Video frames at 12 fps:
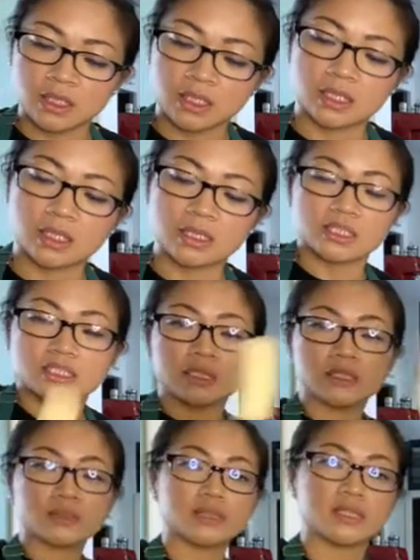and actually
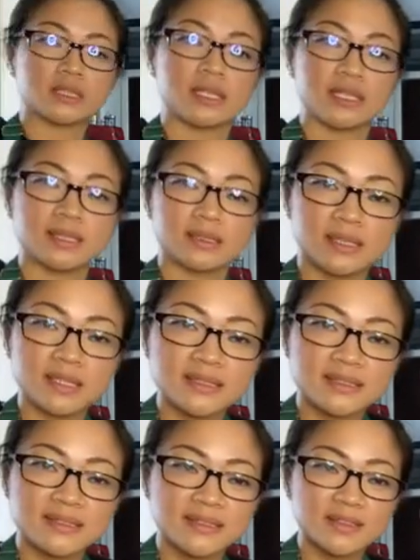do it like this.
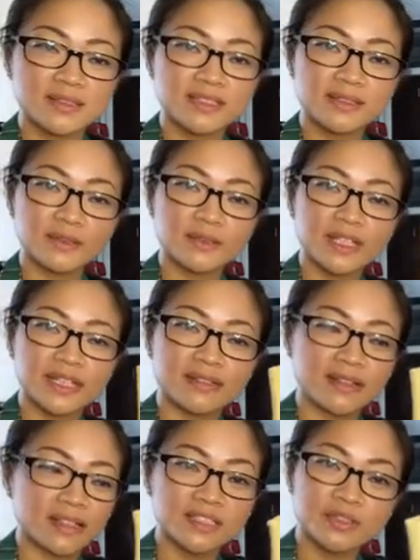So this look like an
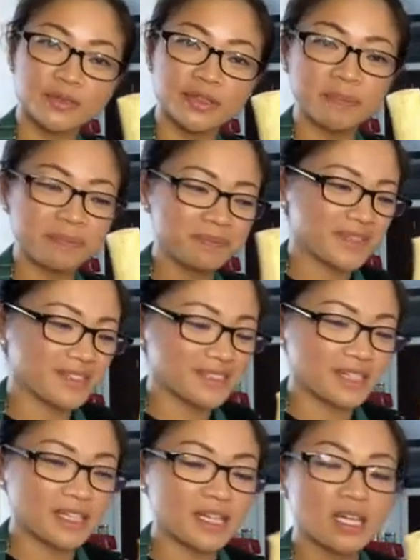ice cream.
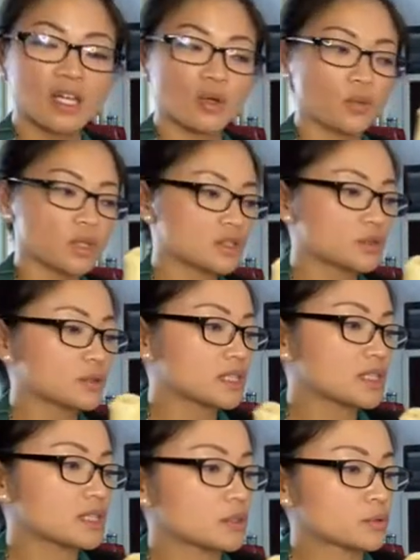Okay, what you
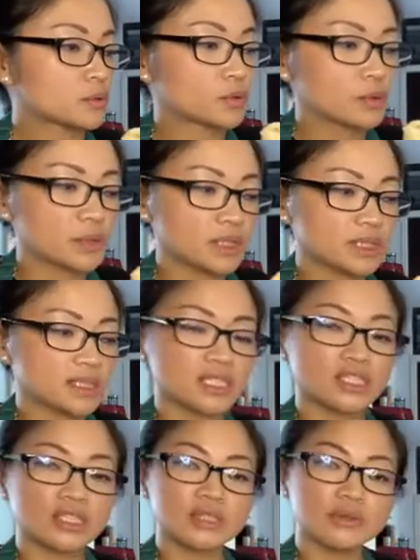did do is
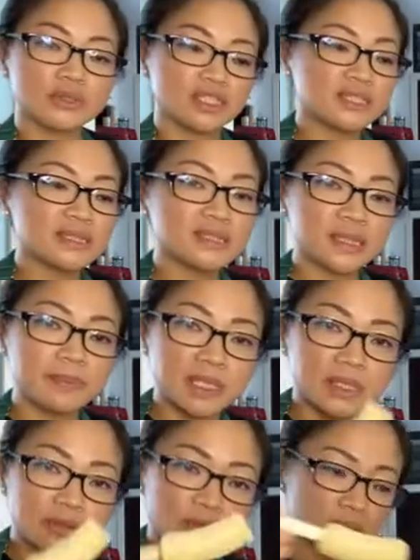actually you just dip
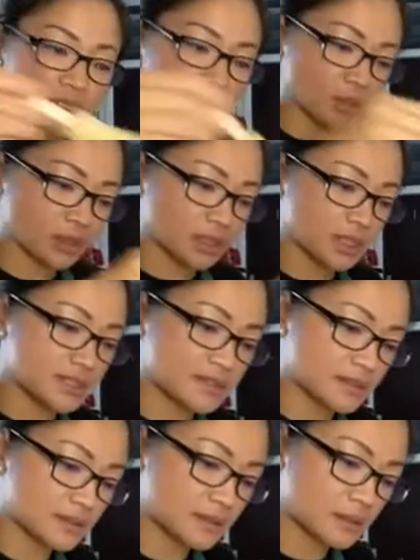into the chocolate.
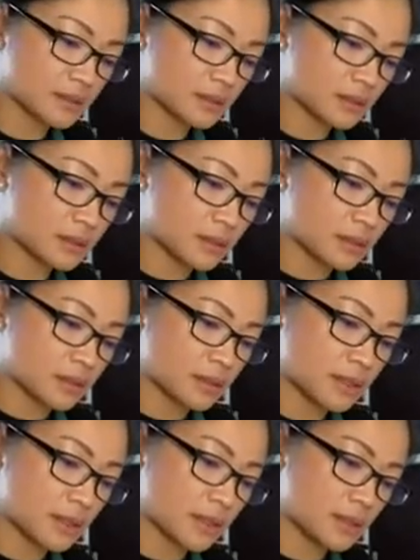
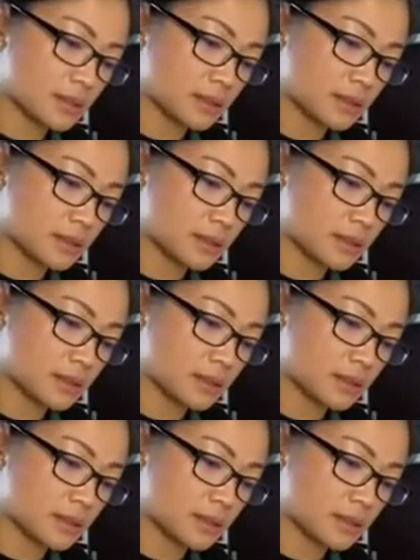Okay.